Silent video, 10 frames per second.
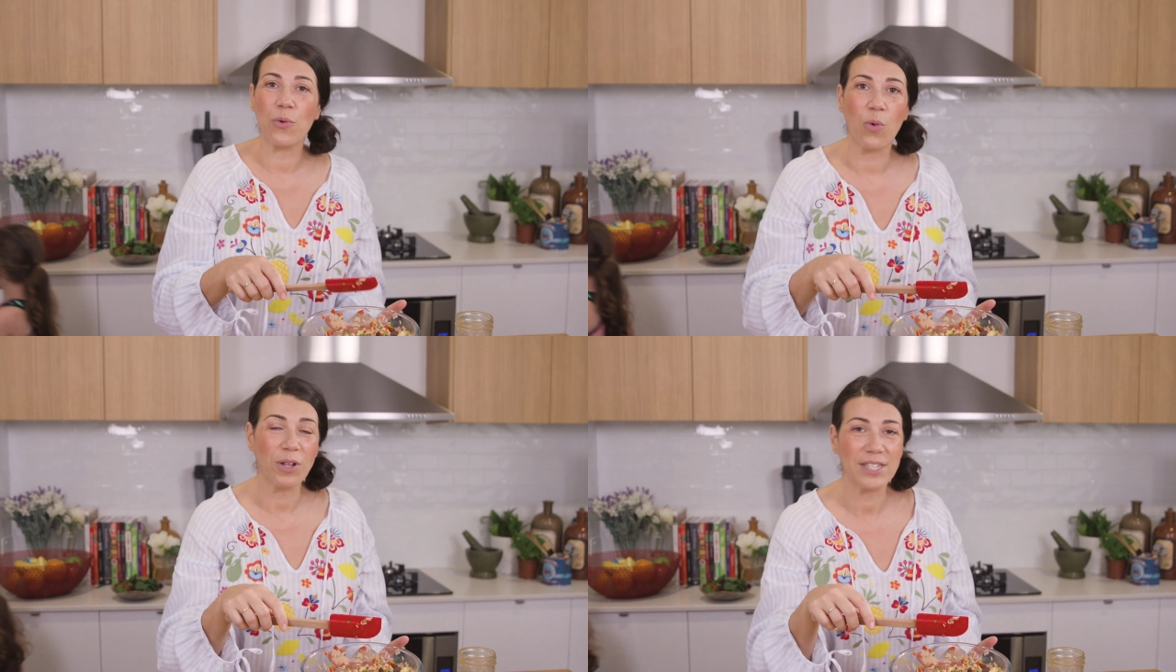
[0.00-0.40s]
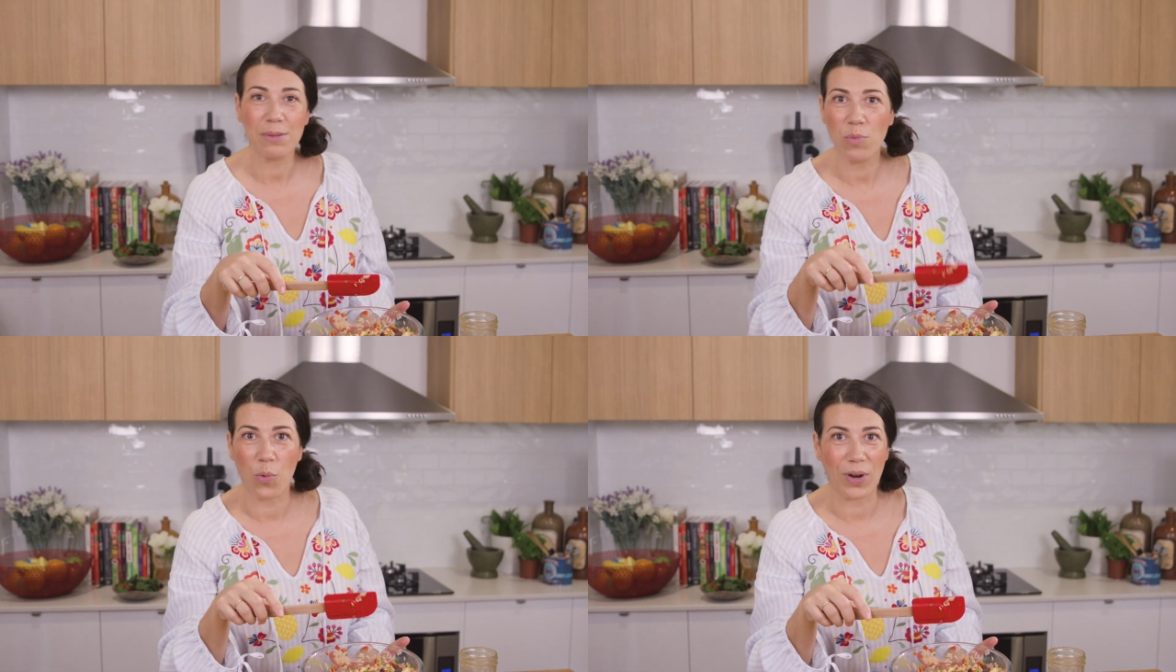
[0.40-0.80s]
you want
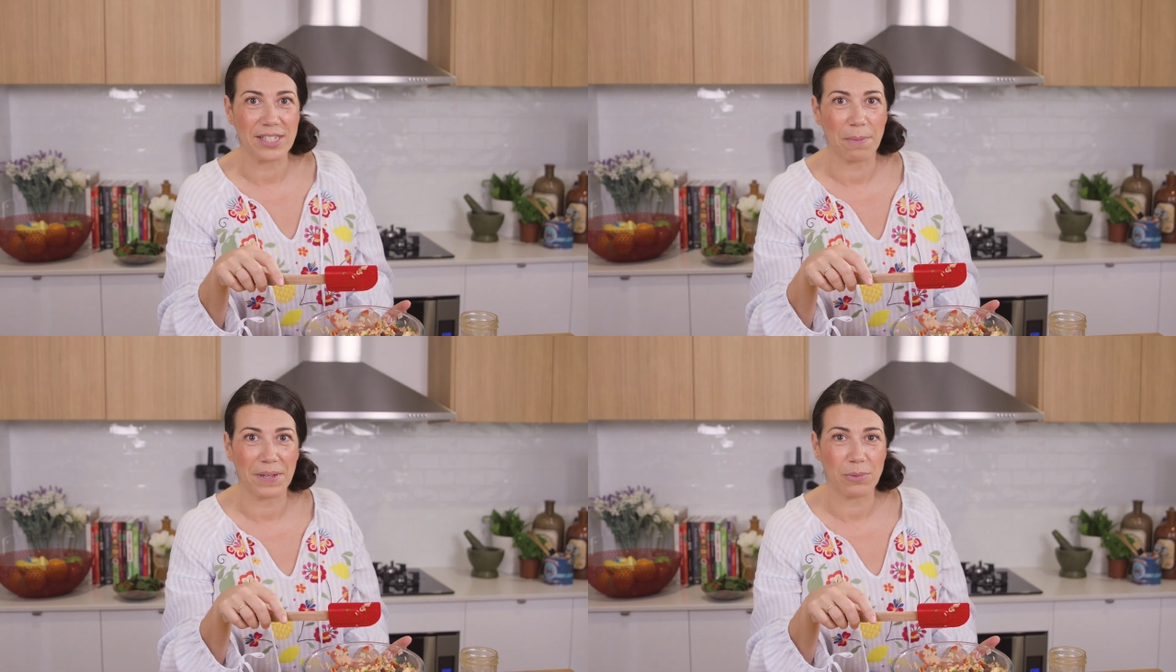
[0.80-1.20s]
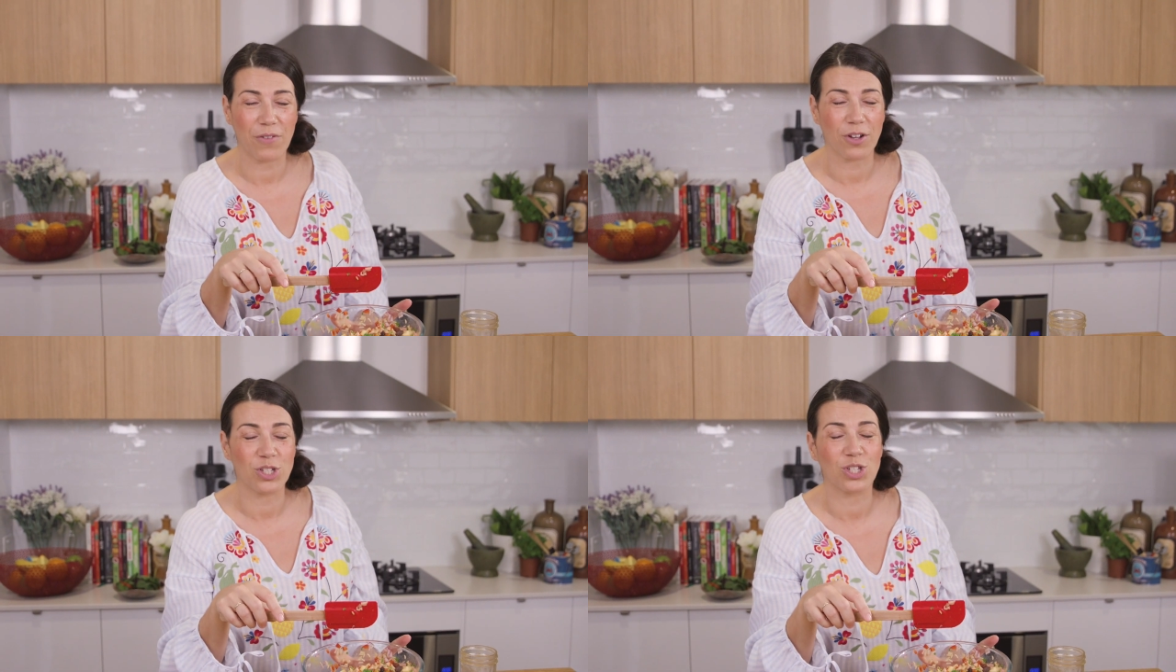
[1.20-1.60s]
some more recipes,
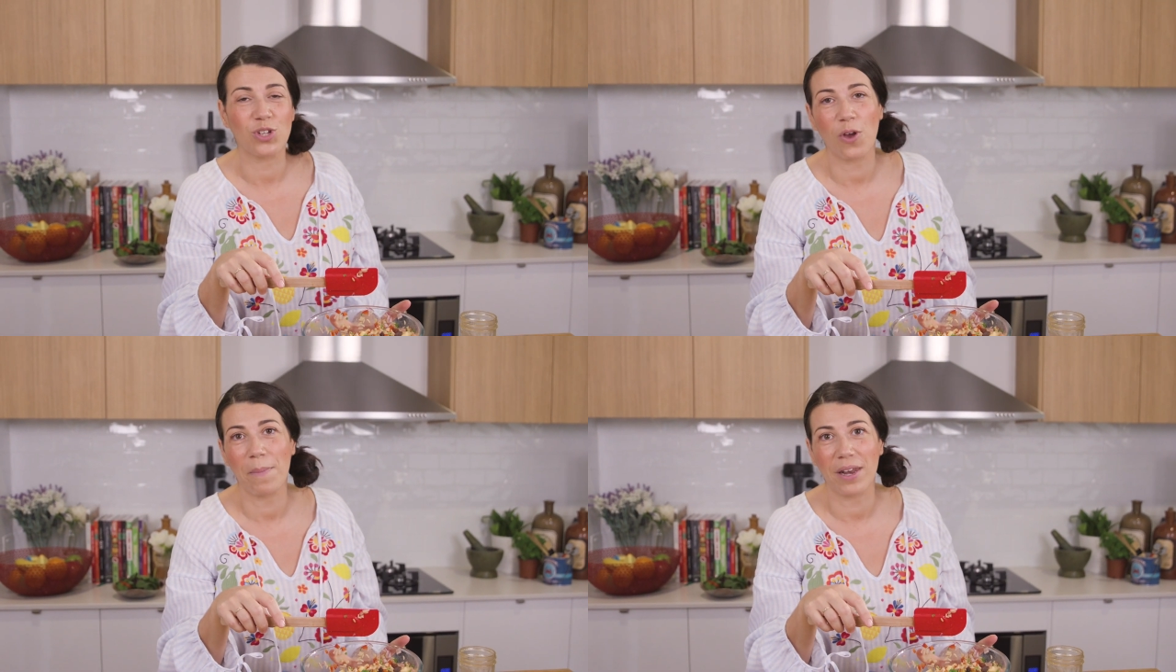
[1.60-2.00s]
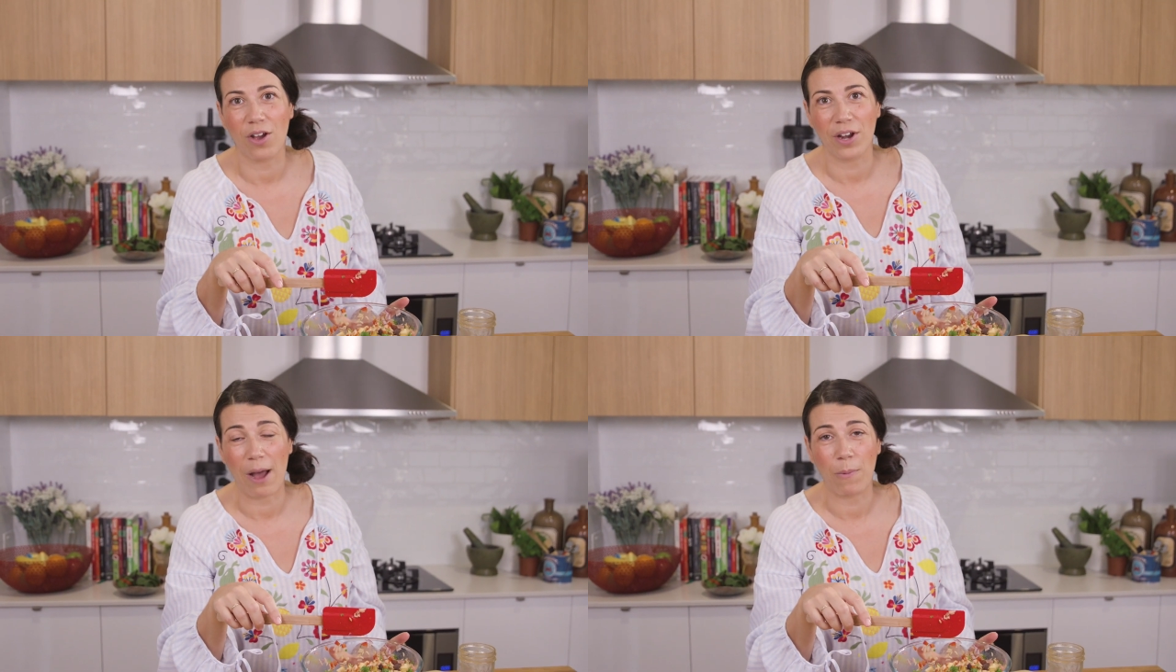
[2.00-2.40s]
we've got so
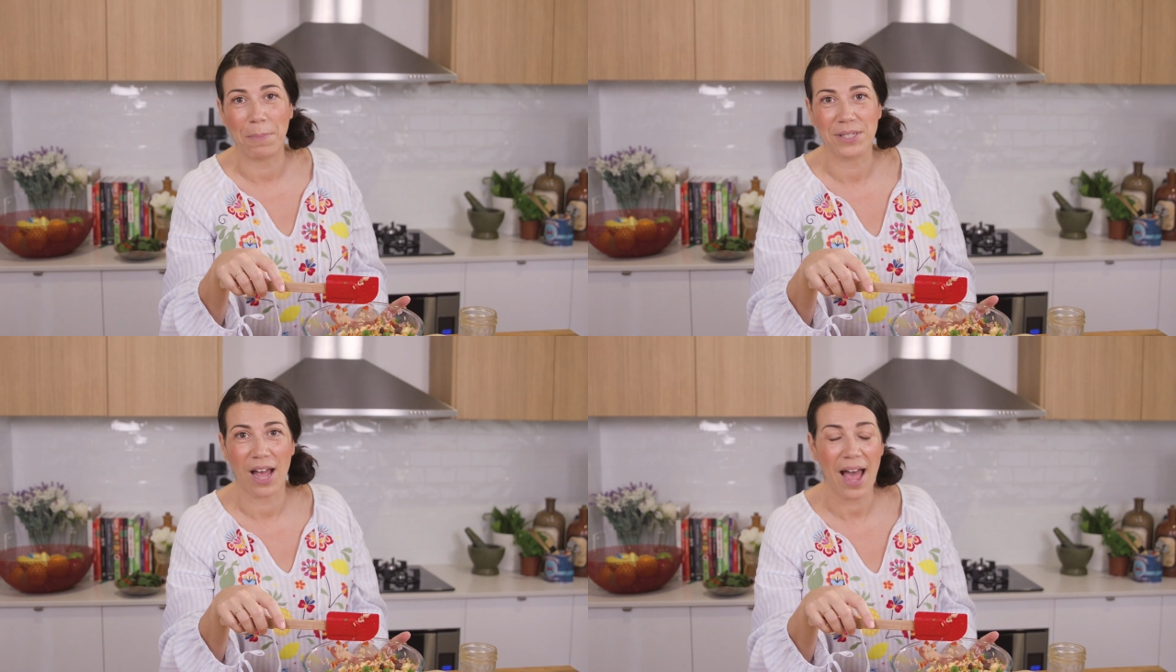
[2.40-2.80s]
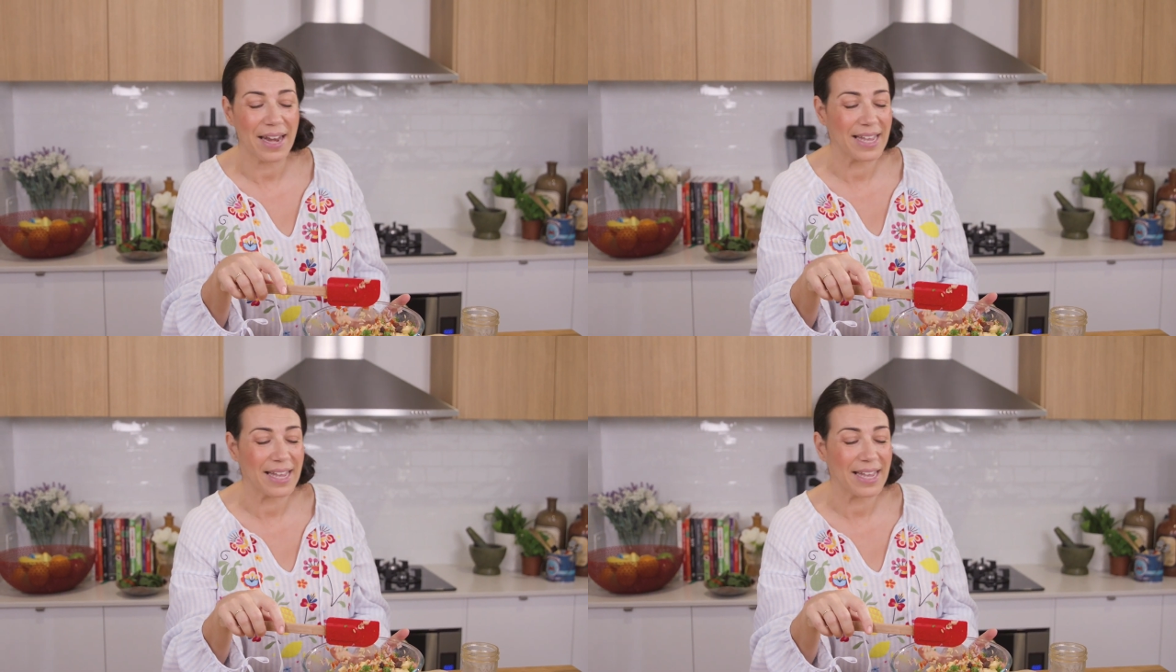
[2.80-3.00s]
many on our website.